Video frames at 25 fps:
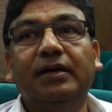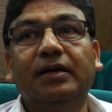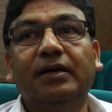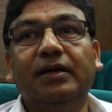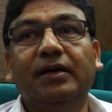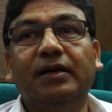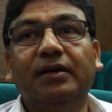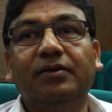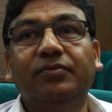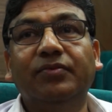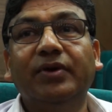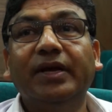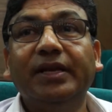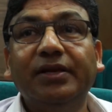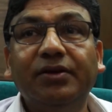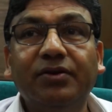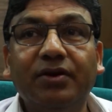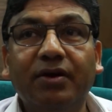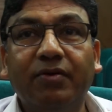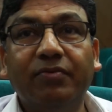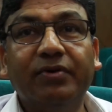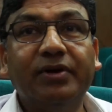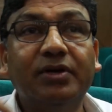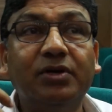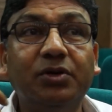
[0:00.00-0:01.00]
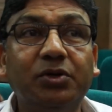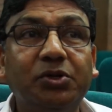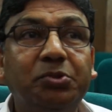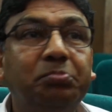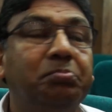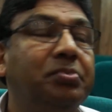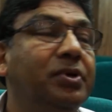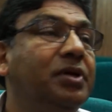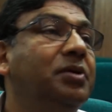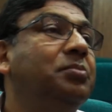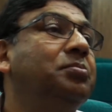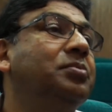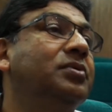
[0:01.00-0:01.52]
And when you have a good
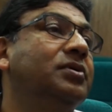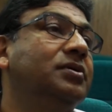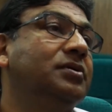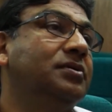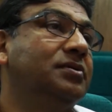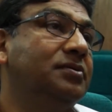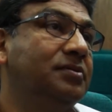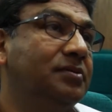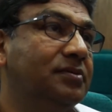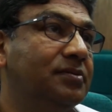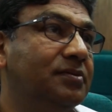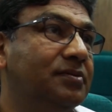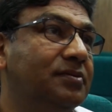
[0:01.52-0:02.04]
people,